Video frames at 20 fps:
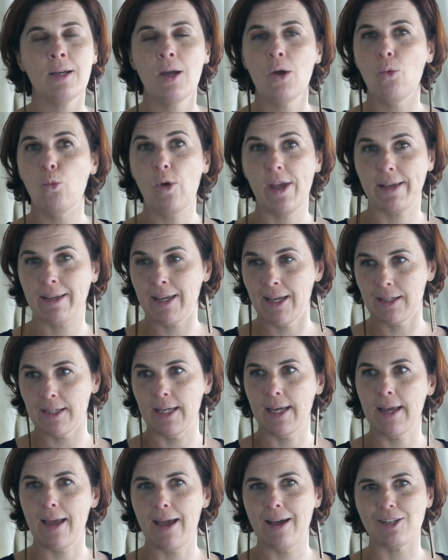we're
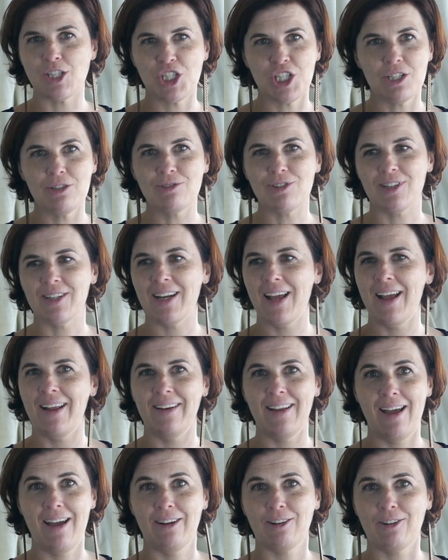kicking our children
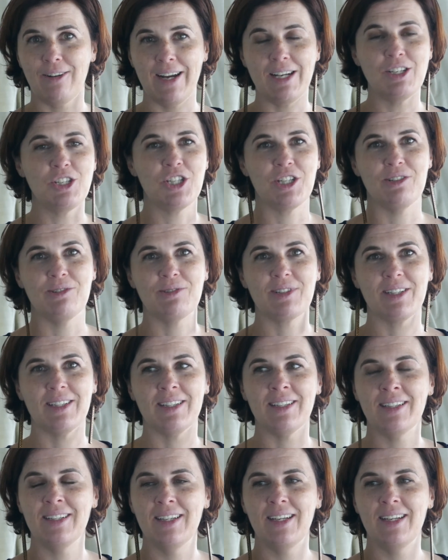and our grandchildren.